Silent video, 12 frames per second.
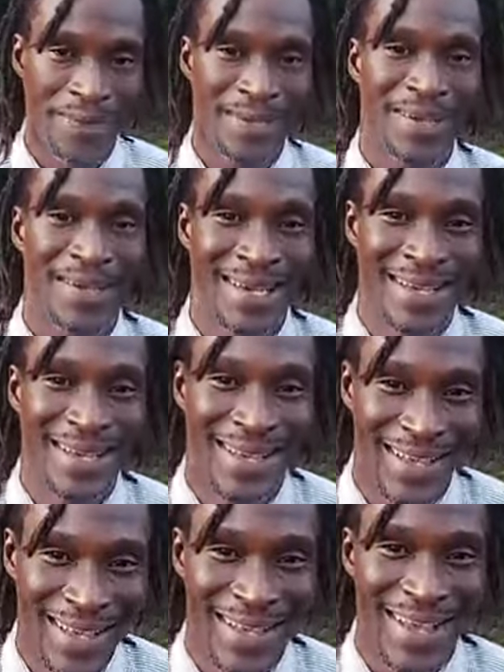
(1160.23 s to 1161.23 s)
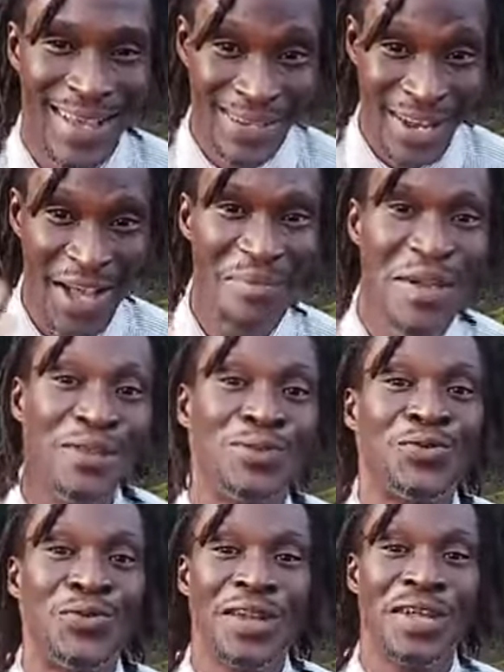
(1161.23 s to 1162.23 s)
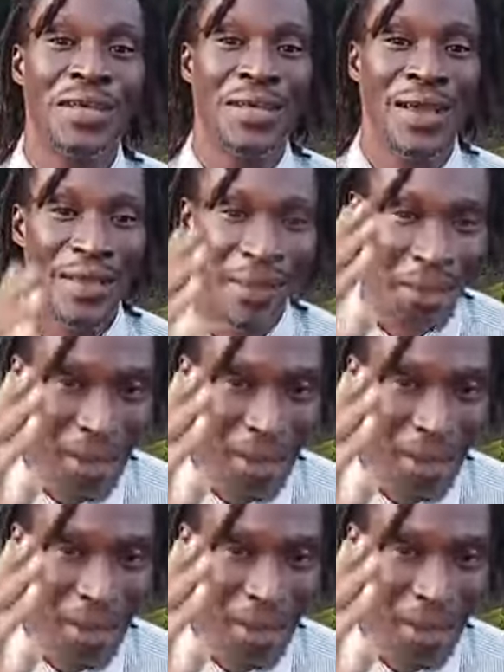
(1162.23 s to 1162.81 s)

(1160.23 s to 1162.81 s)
that main tool eh, now